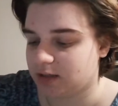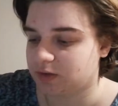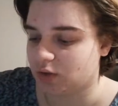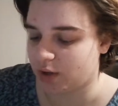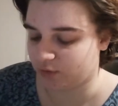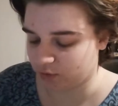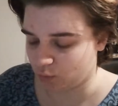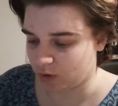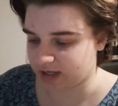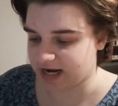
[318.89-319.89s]
so if you
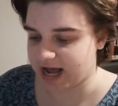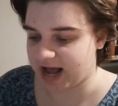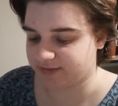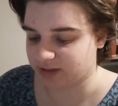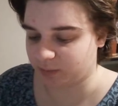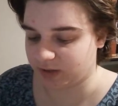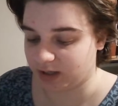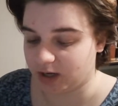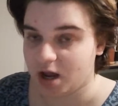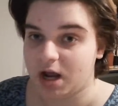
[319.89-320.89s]
want to have
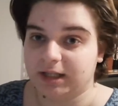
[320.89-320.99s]
something